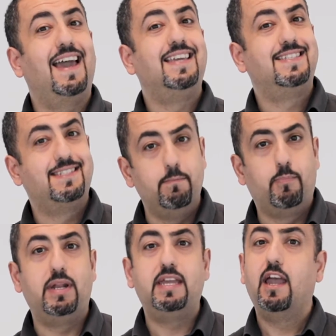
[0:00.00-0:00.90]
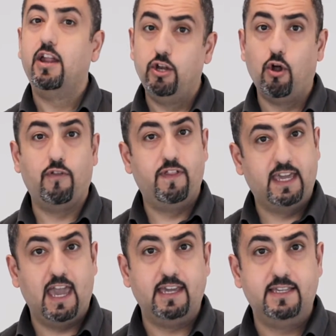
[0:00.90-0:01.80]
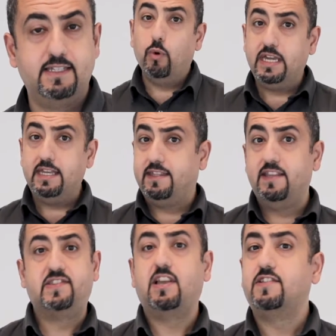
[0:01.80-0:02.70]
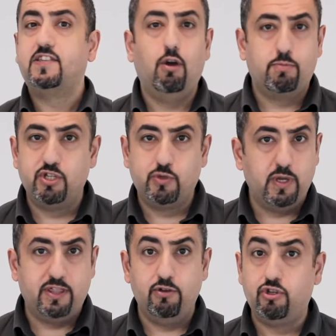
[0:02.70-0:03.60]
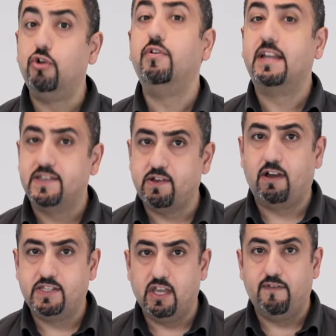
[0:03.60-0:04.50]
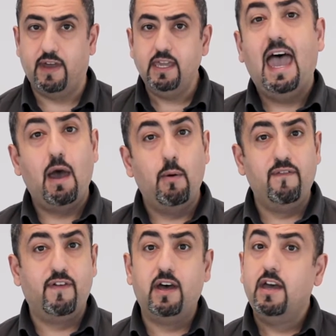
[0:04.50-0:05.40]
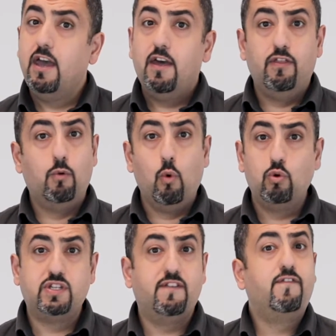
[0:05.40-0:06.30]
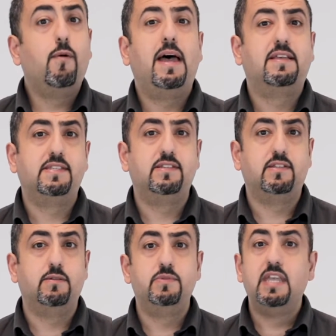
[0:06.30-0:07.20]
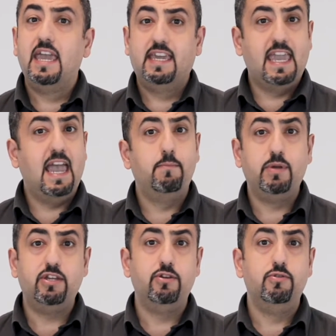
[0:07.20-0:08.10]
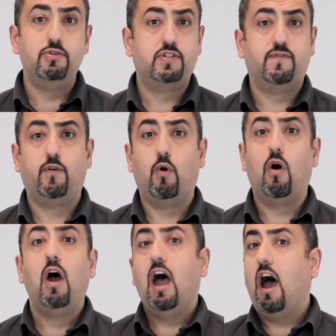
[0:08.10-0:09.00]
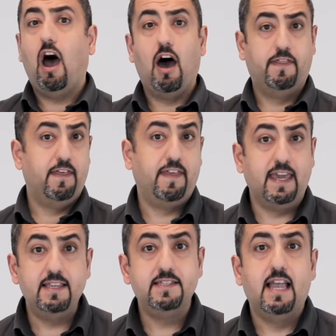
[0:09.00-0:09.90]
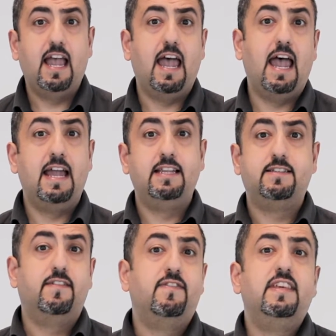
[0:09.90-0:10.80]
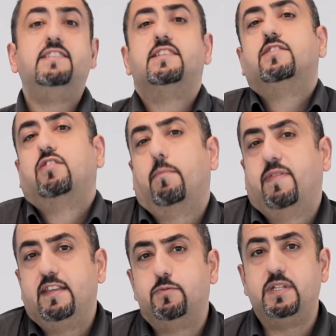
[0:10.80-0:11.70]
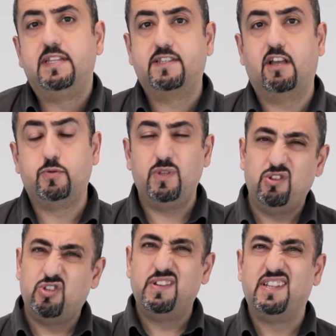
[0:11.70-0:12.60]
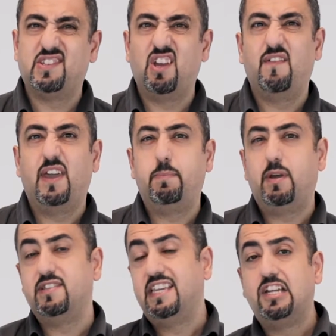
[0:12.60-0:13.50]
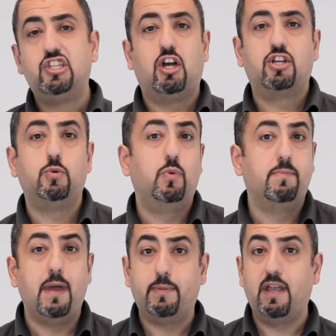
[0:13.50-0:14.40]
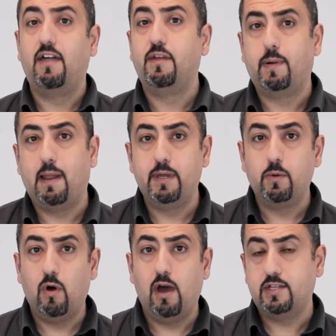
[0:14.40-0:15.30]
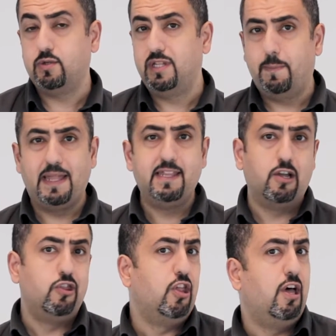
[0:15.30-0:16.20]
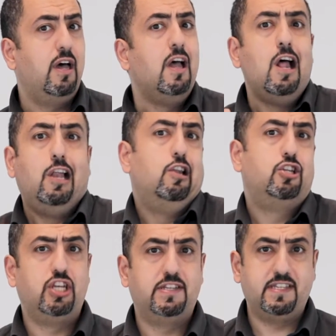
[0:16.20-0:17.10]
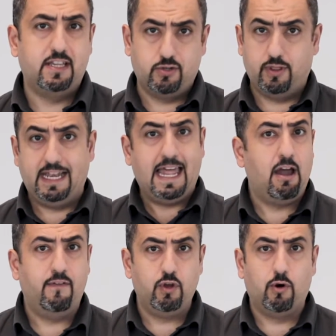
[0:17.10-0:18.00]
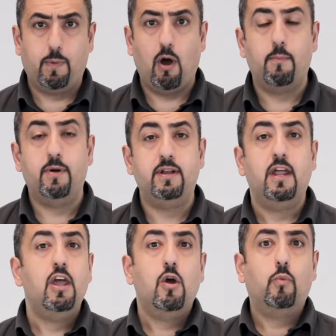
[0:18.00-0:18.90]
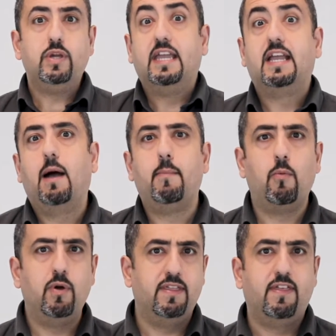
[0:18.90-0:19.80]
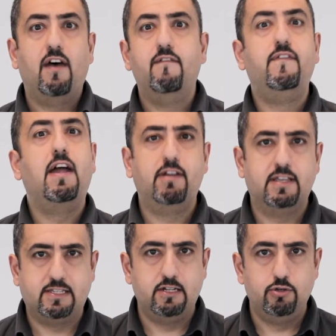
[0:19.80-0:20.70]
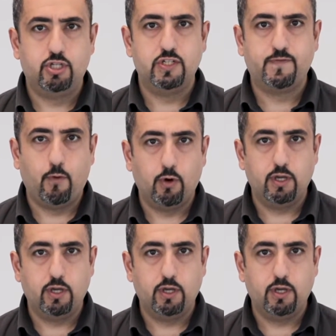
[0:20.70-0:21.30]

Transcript: That is simply not the case. We discussed the options with you during a site survey. However, the water from our systems can be used for other things, and these are the type of things we discussed with you during the survey, because in conjunction with maybe other plumbing works or depending on the logistics or the layout of your apartment, we can come up with various solutions for